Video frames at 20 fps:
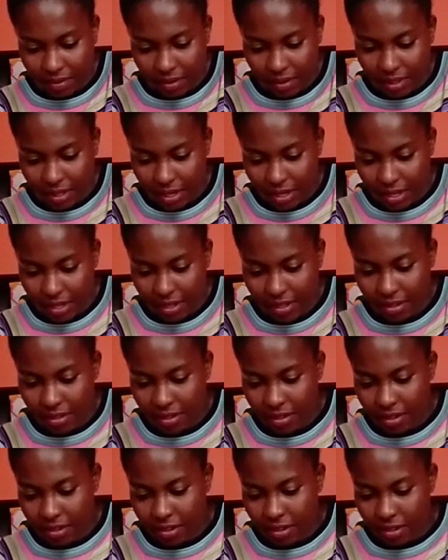Okay?
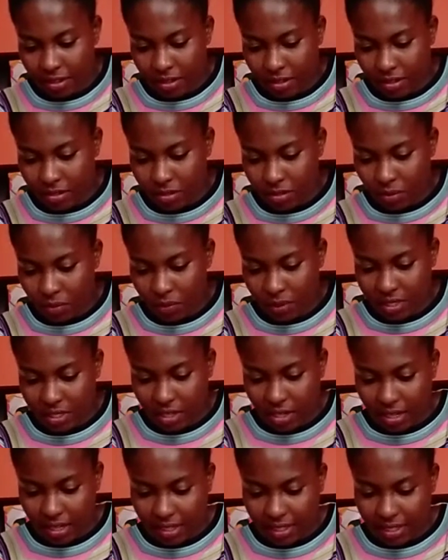So we
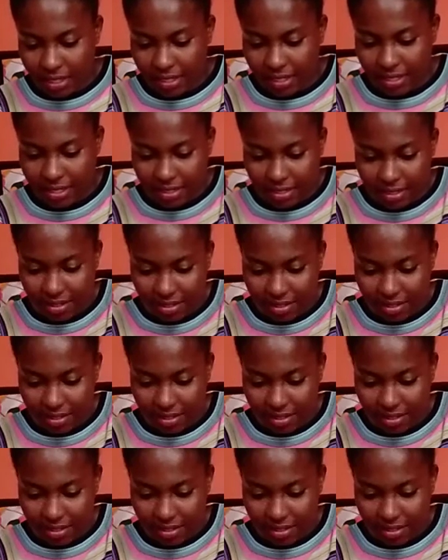tie this.